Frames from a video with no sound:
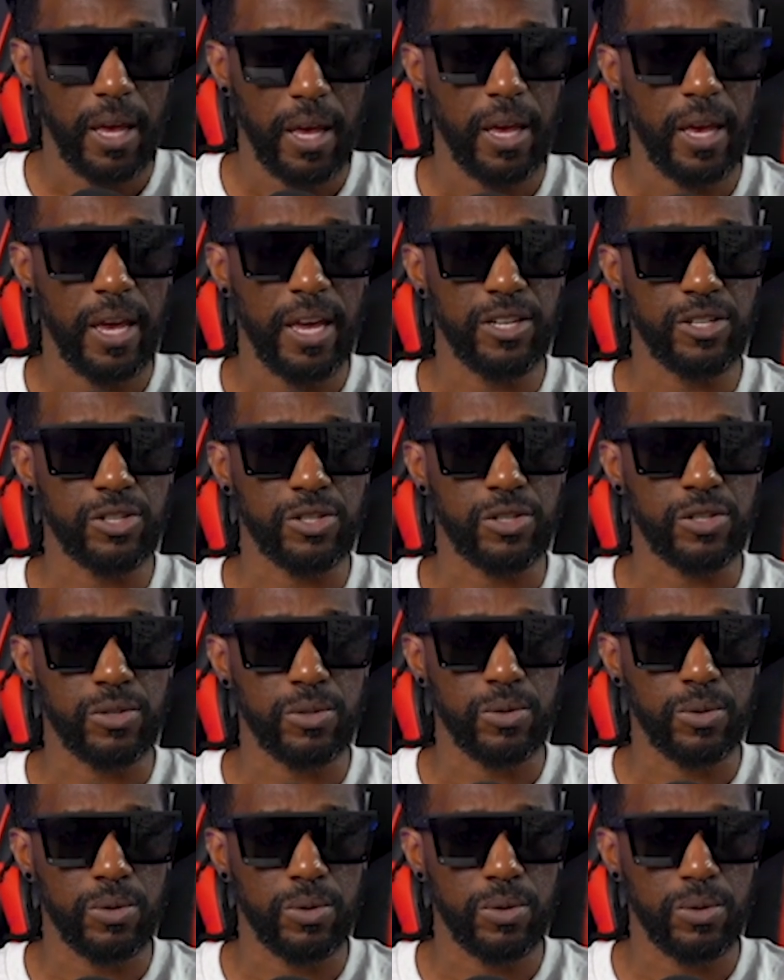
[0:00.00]
His
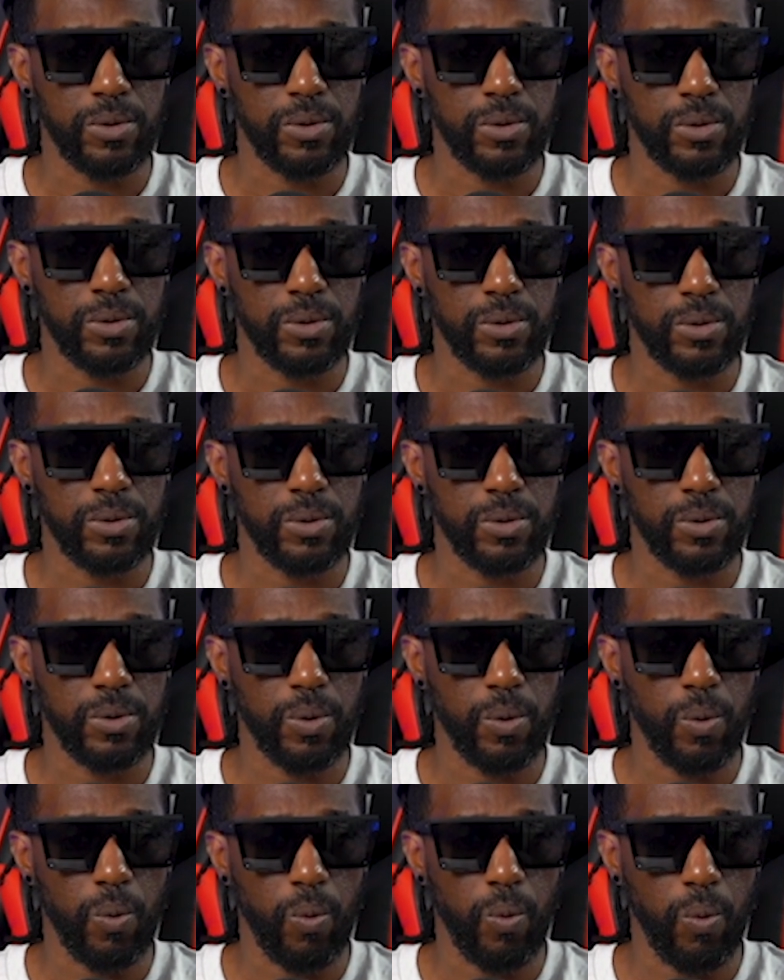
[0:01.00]

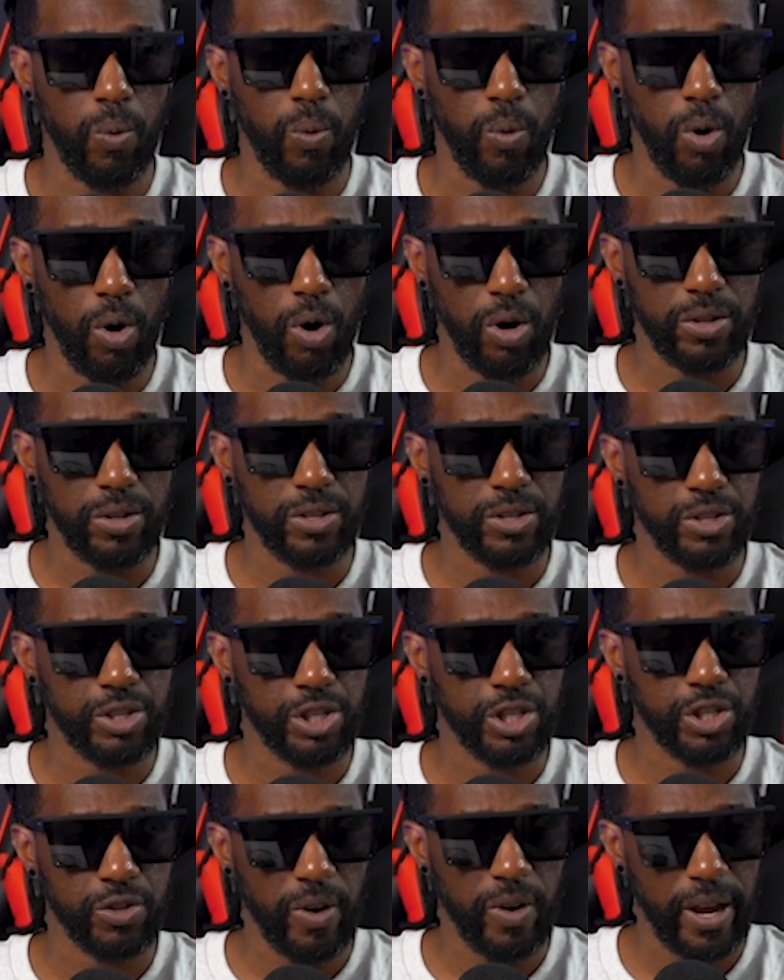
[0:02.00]
walk to
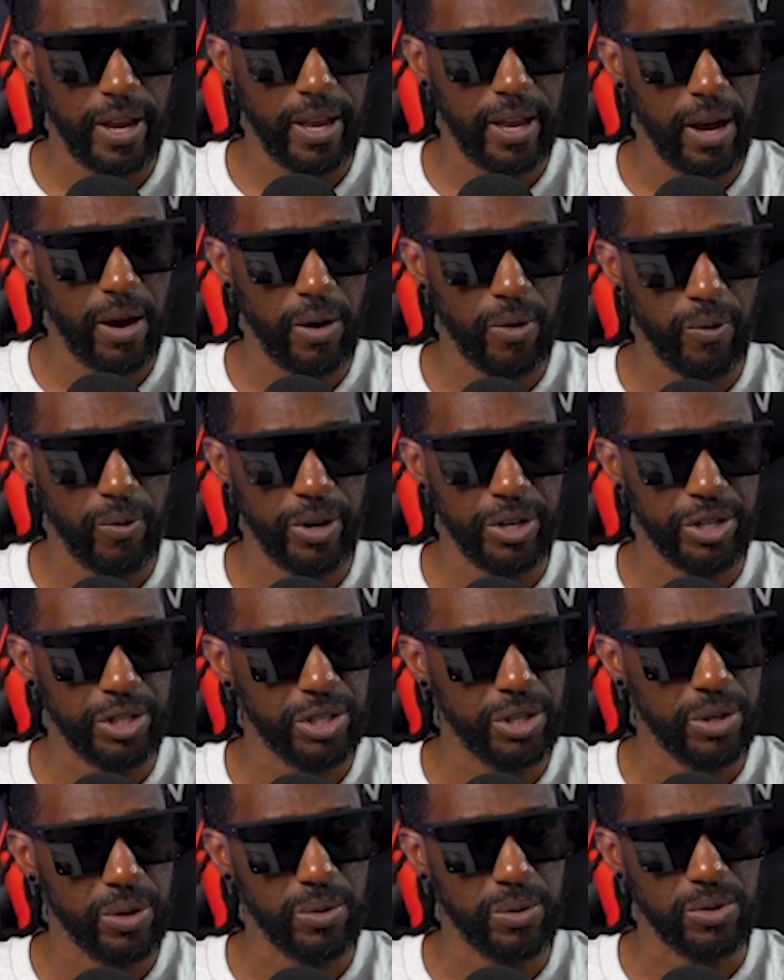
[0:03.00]
strikeout
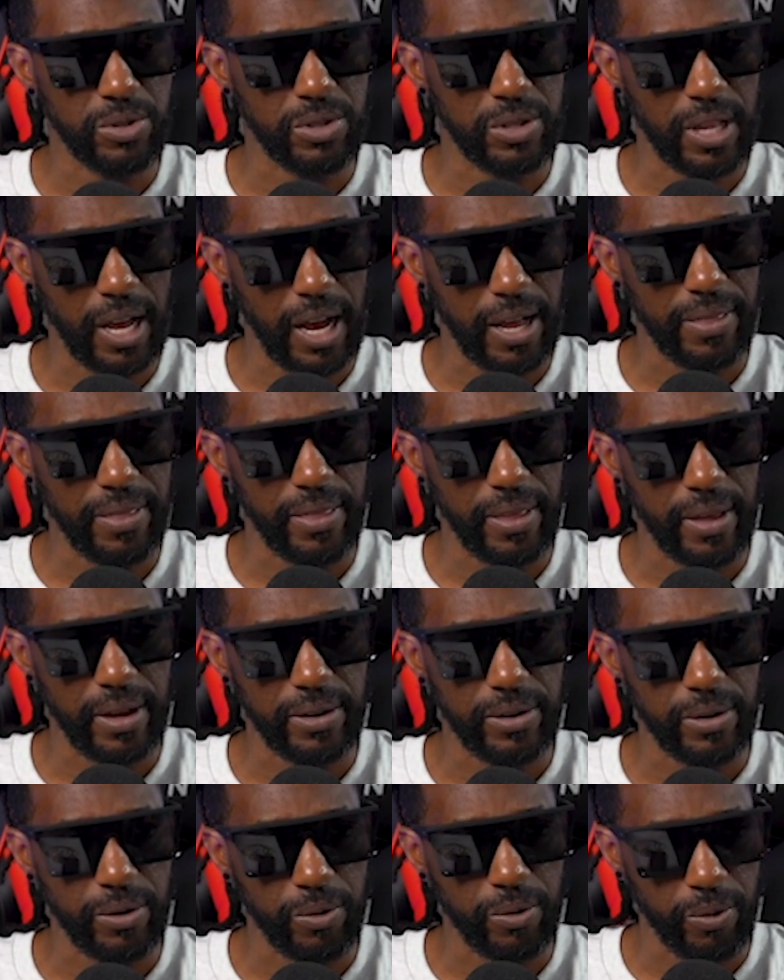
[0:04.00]
ratio is not that
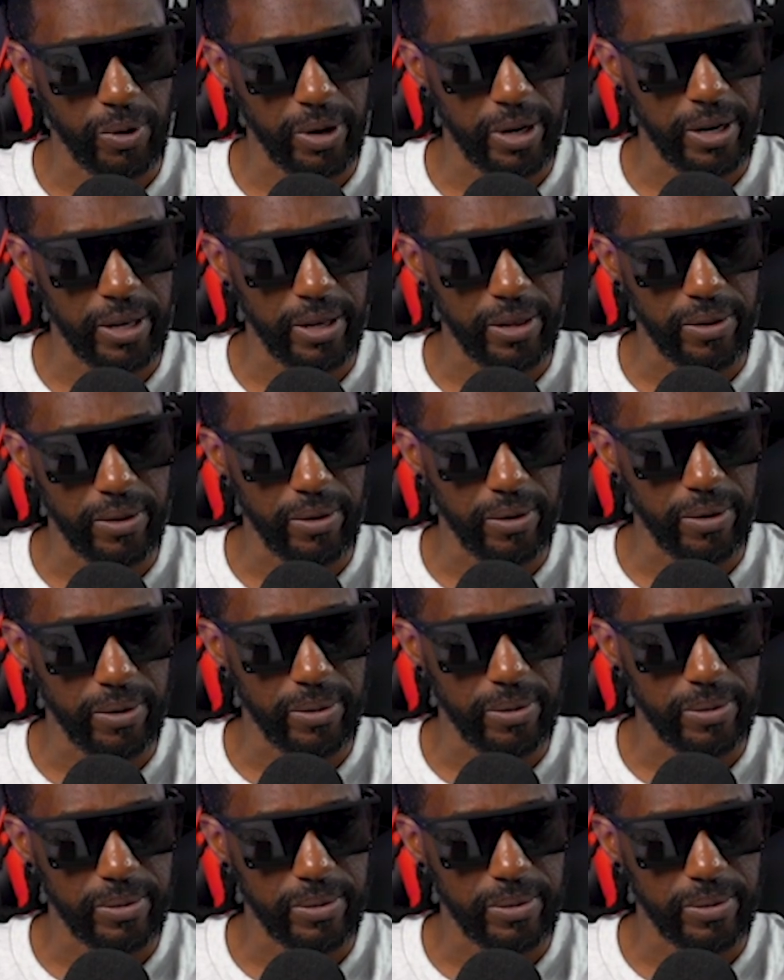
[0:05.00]
great either.